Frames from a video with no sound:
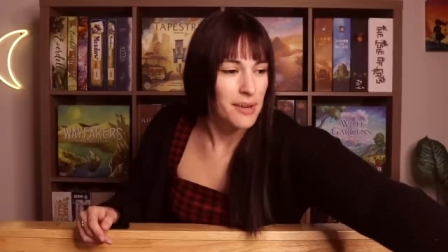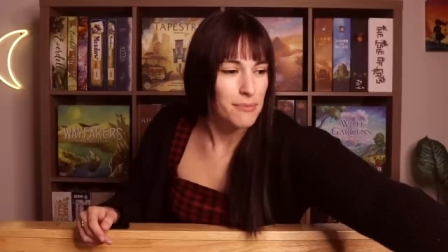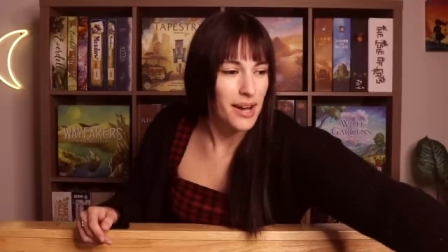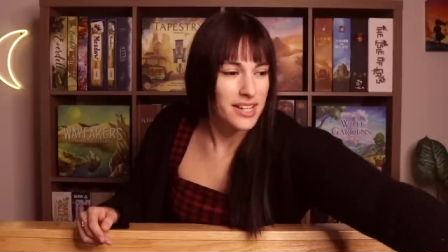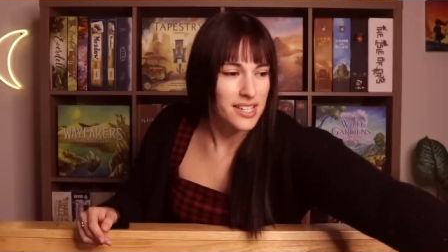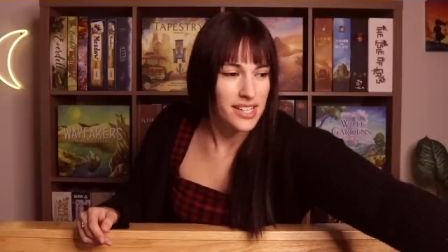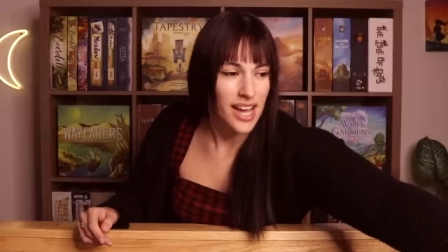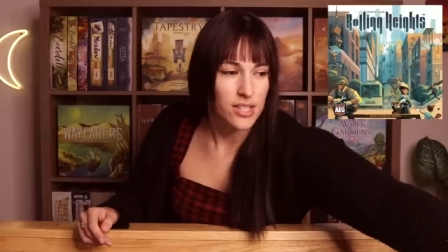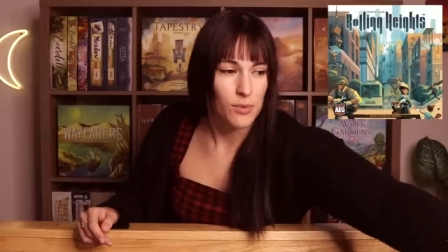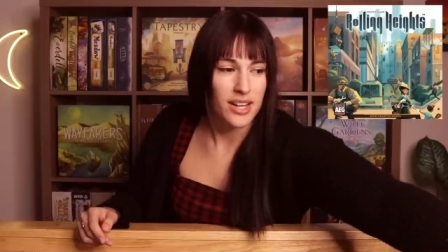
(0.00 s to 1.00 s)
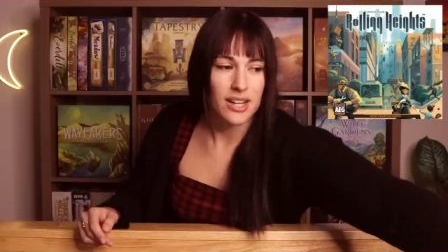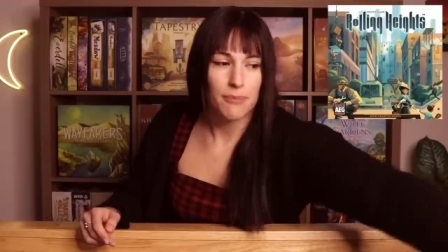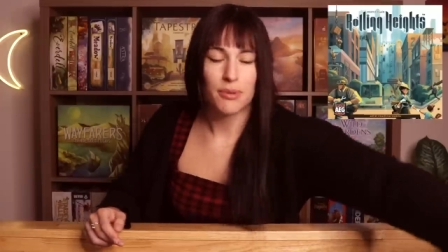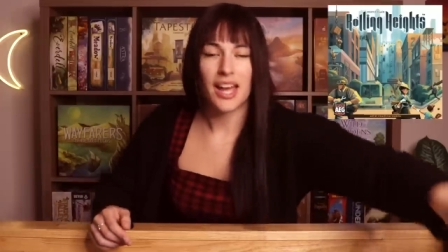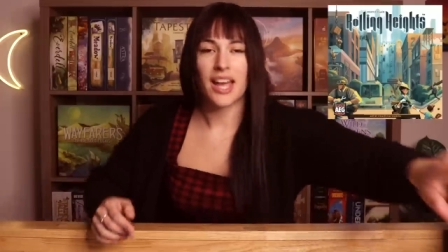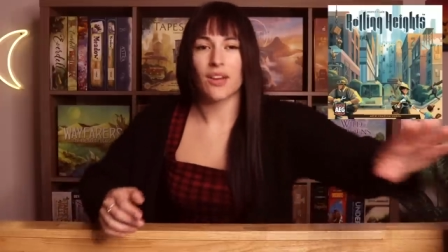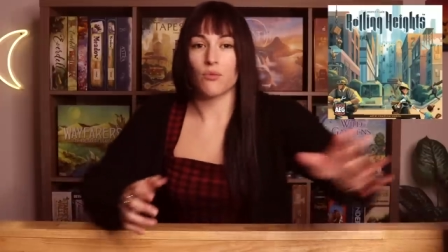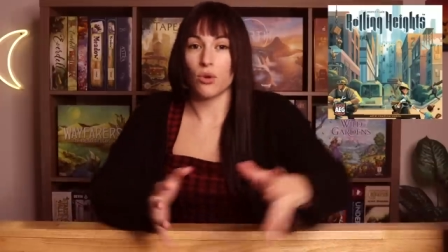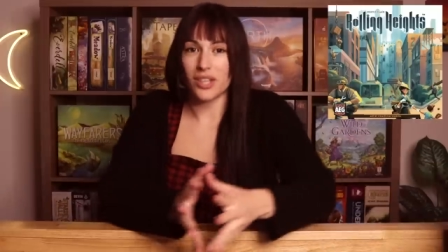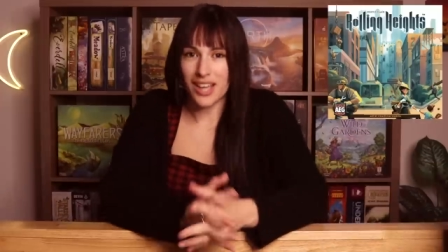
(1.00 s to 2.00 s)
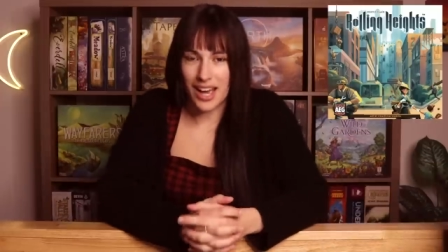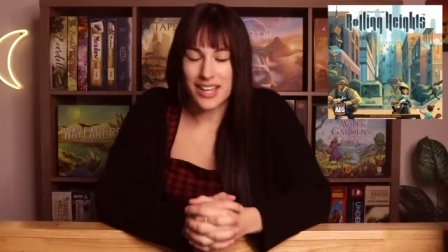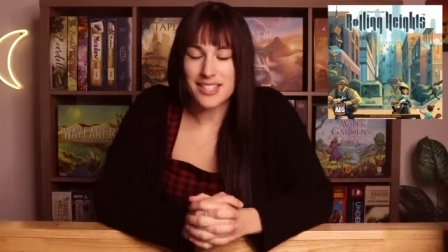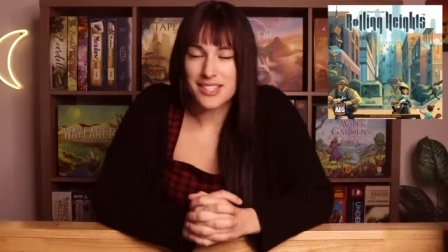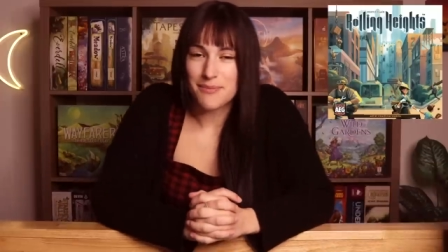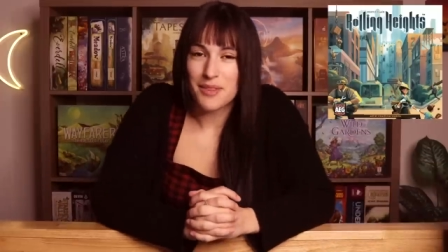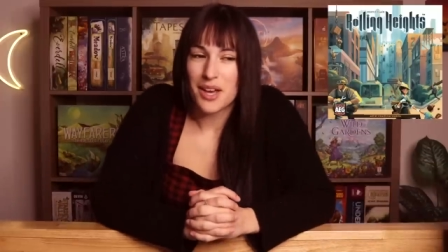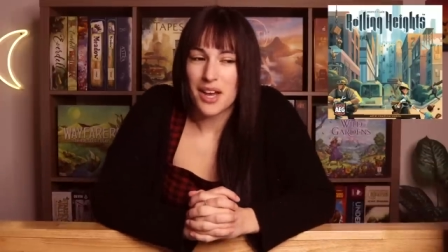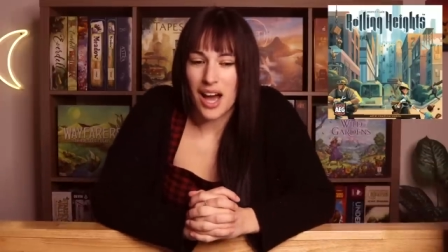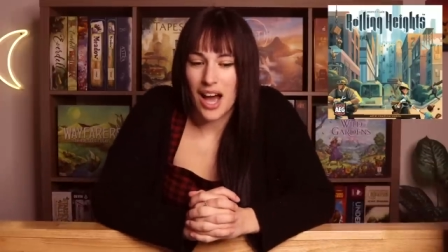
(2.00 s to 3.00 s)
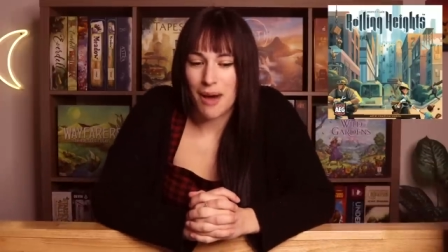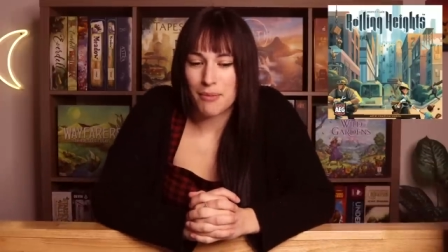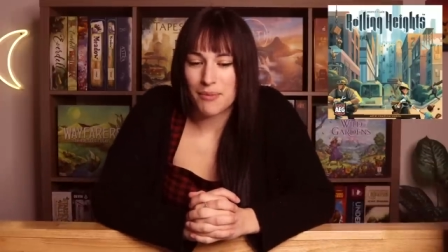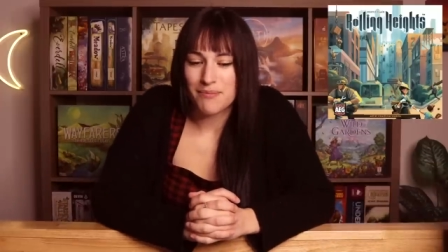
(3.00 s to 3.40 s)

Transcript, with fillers: But yes, we ended up playing Rolling Heights. Um,